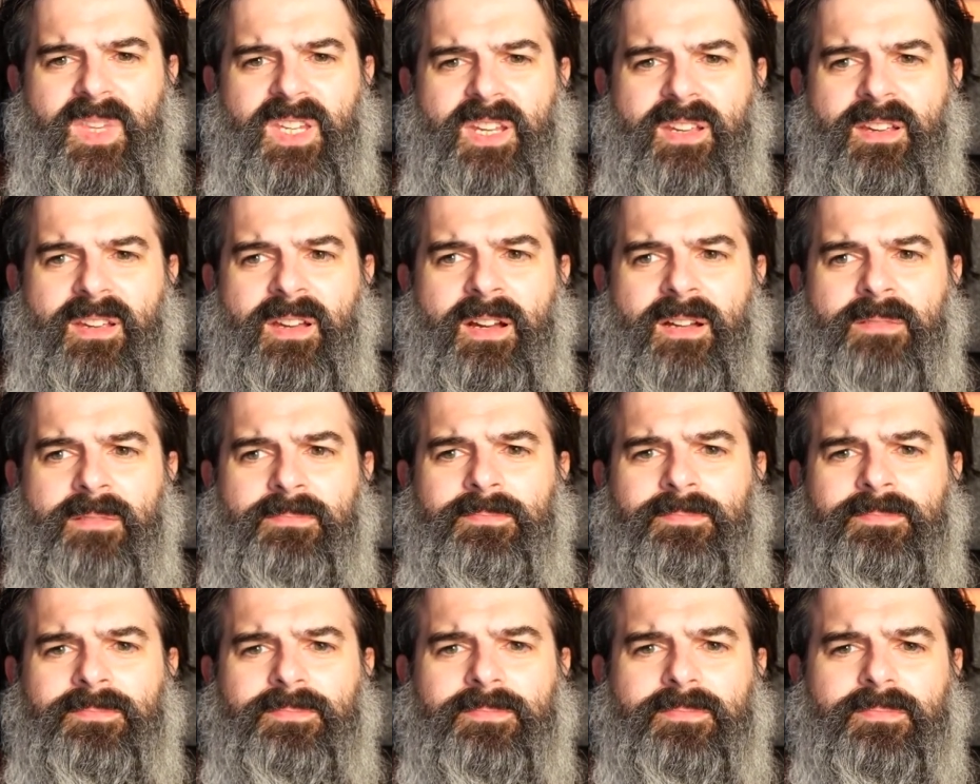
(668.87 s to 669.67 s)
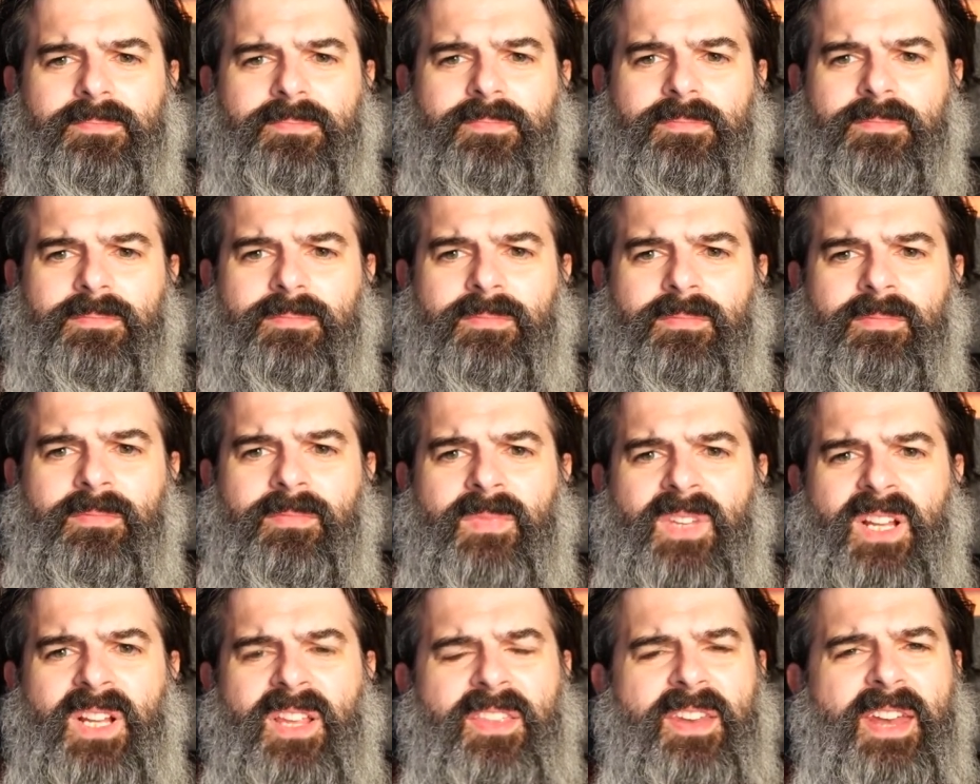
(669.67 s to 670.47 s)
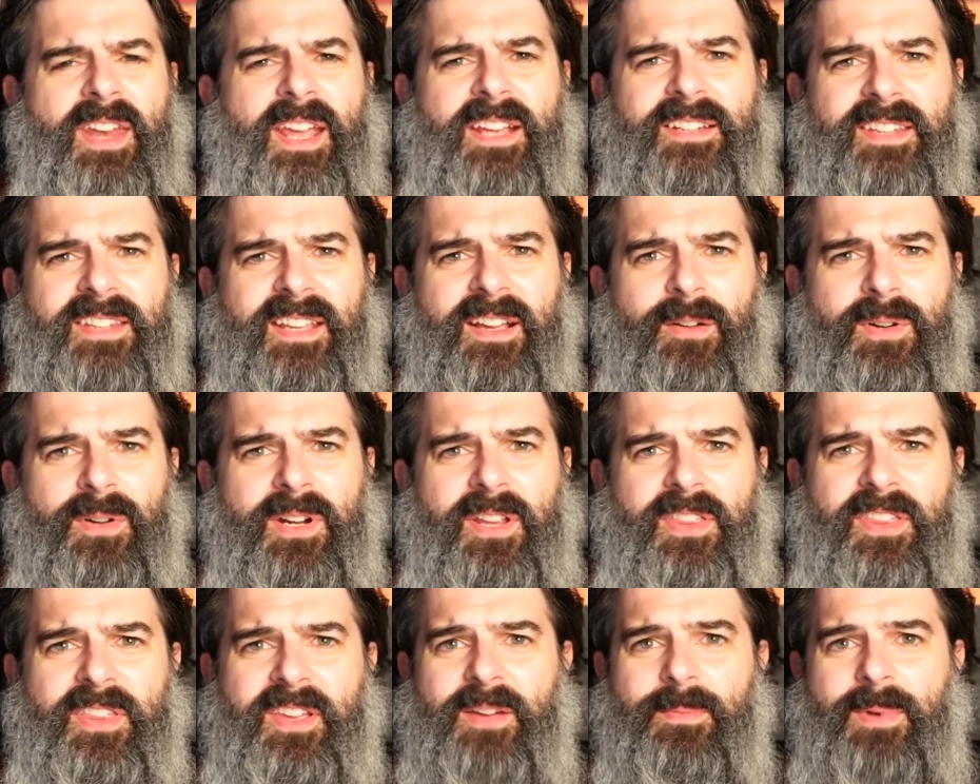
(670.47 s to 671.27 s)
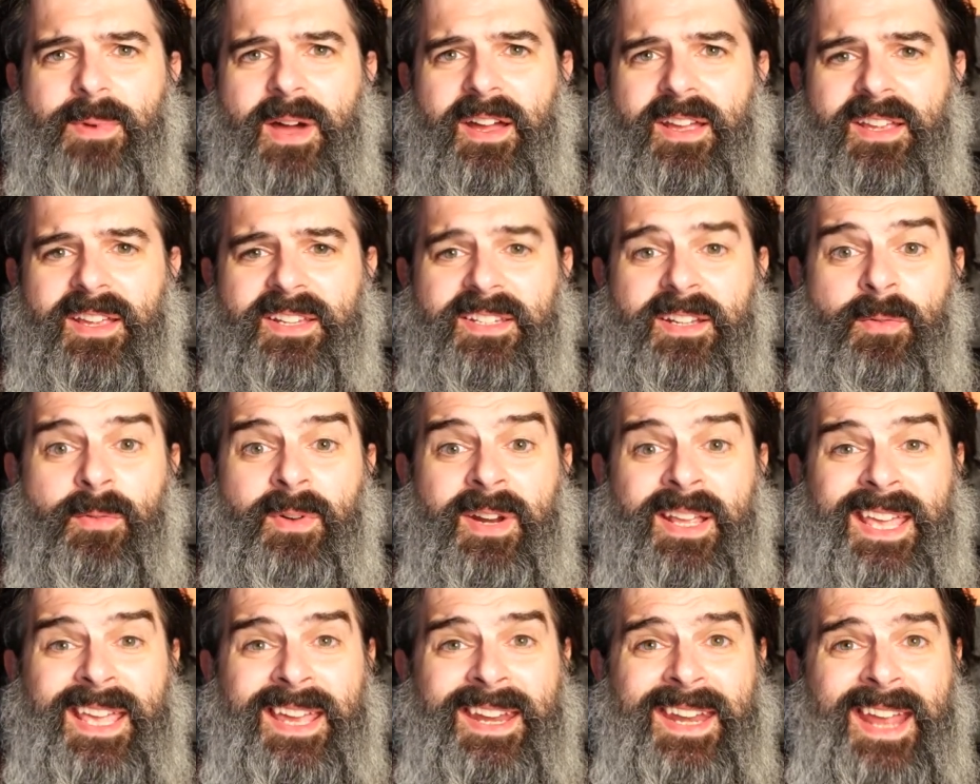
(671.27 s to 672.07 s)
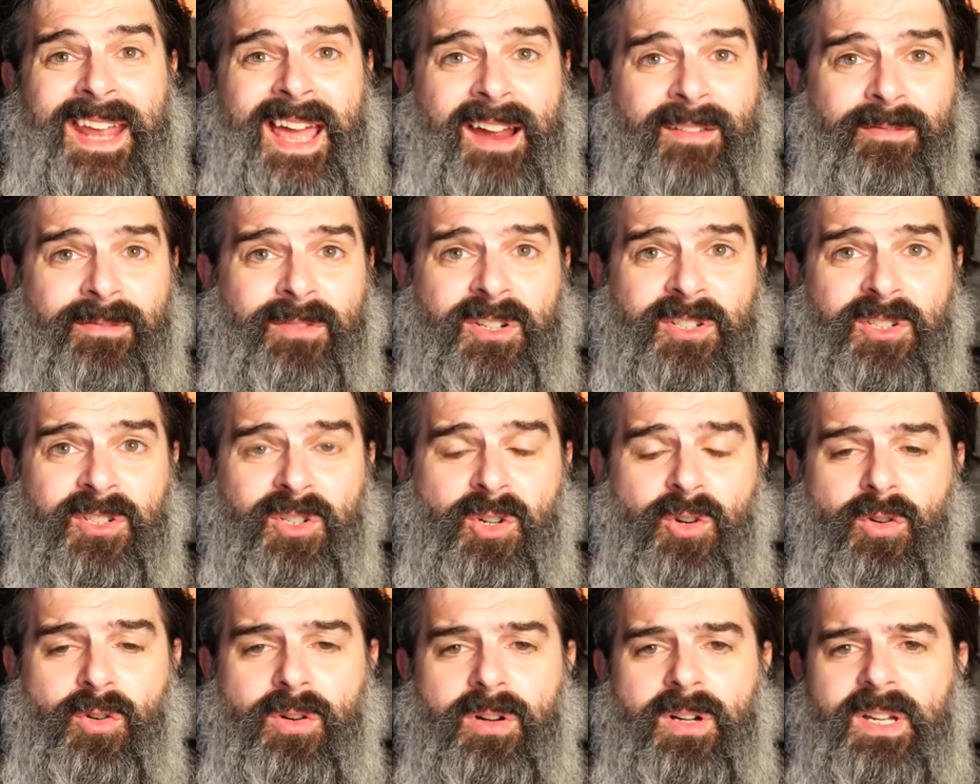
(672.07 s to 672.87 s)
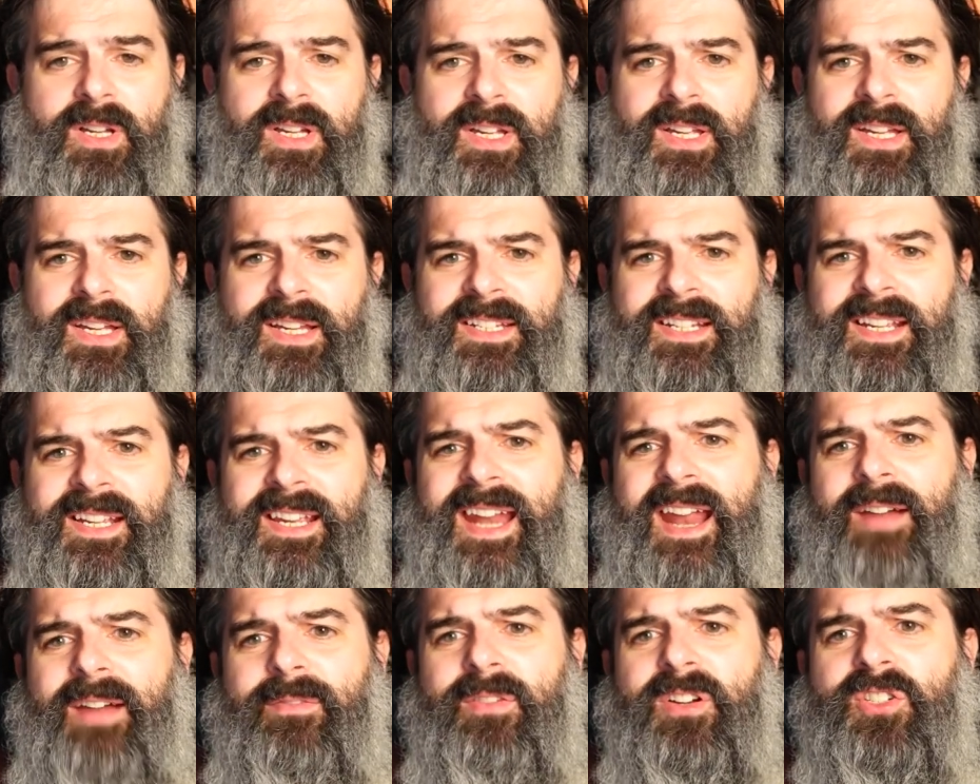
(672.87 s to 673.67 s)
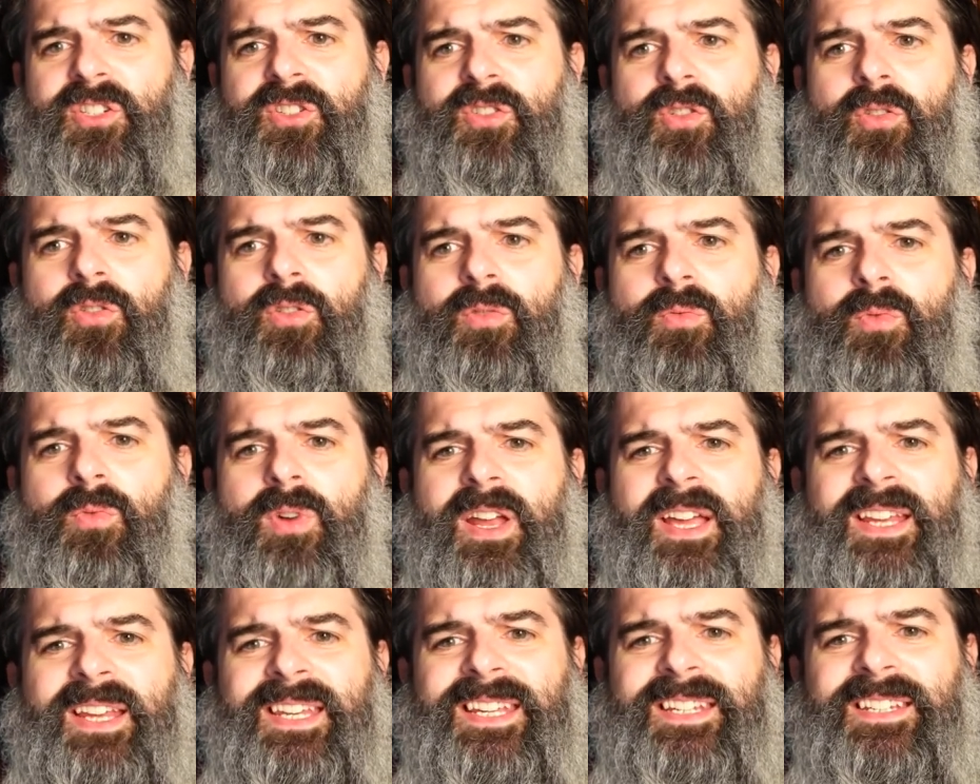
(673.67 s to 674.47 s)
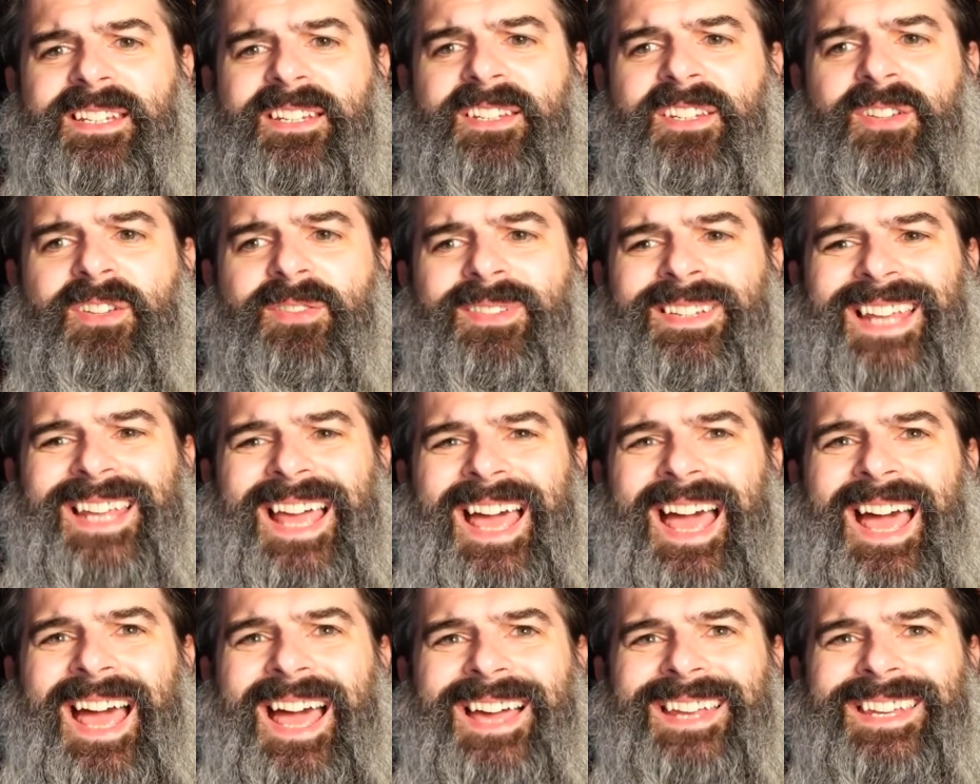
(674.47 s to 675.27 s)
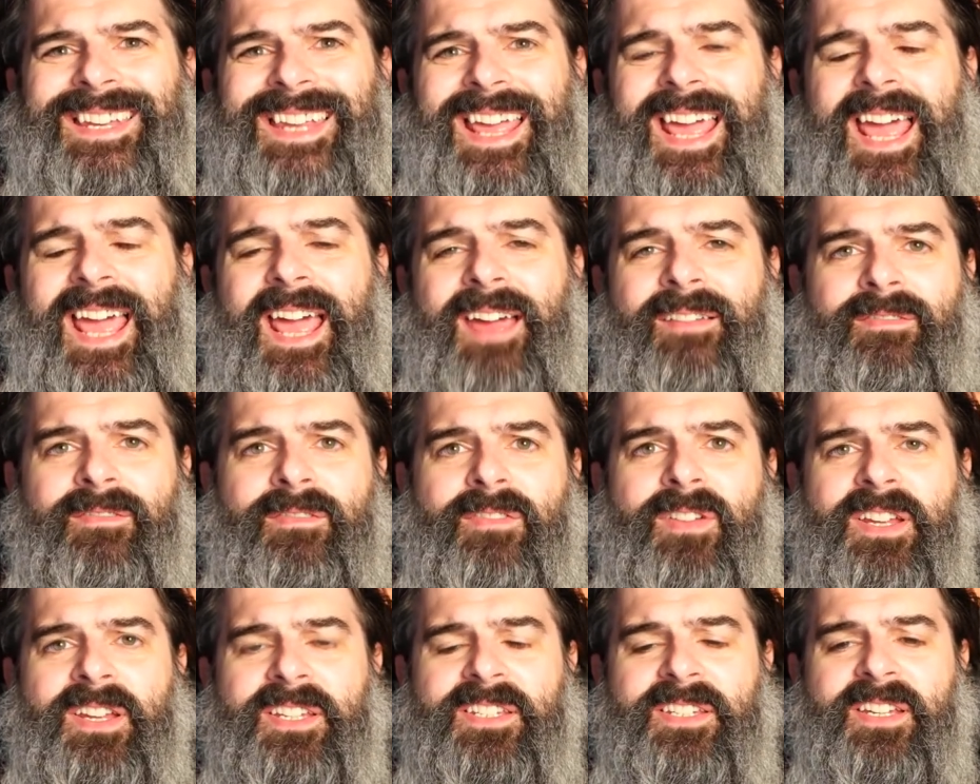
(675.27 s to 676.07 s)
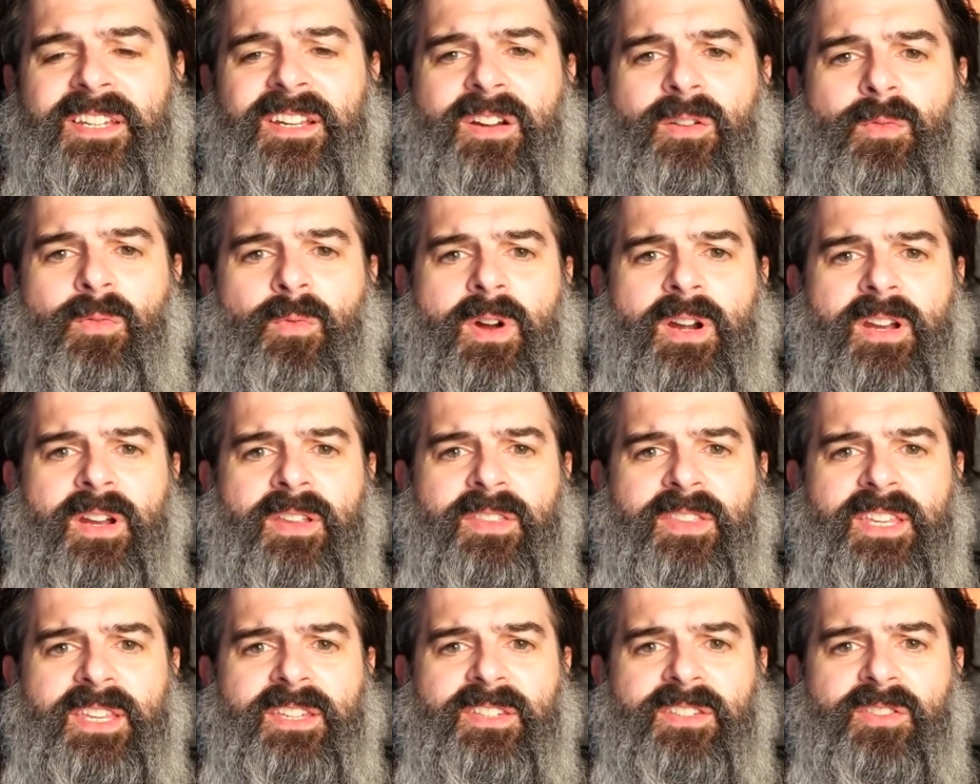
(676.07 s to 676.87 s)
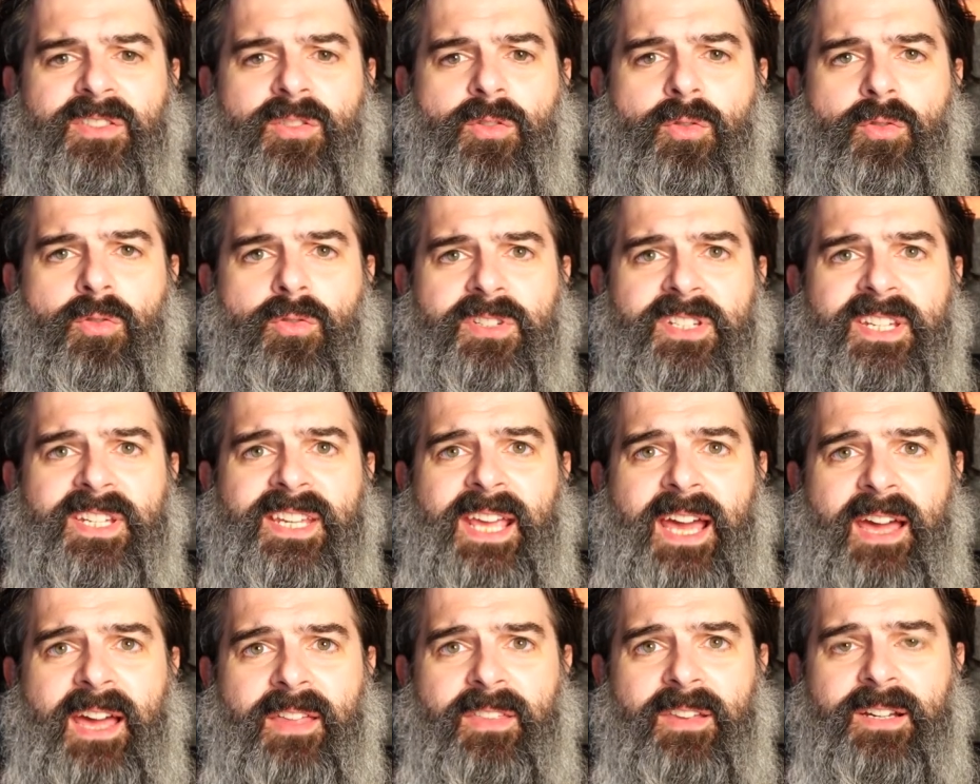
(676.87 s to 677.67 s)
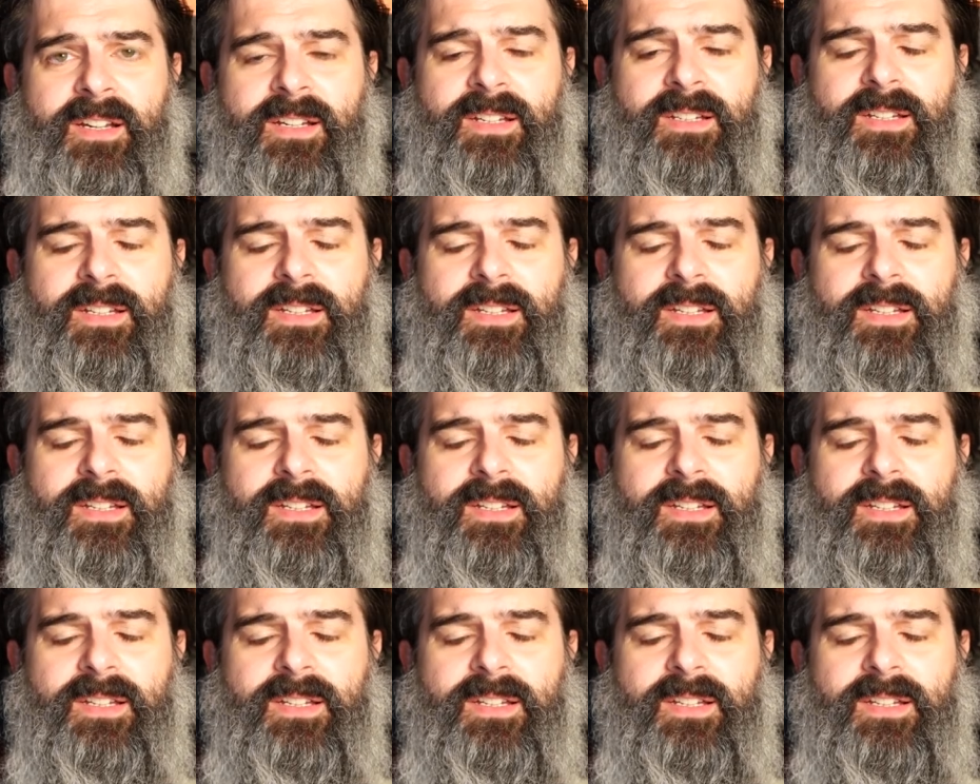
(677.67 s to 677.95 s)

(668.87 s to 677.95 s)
The next thing I want to think about is I want to get an average score. To get an average score, what I need to do is add every single one of these scores together.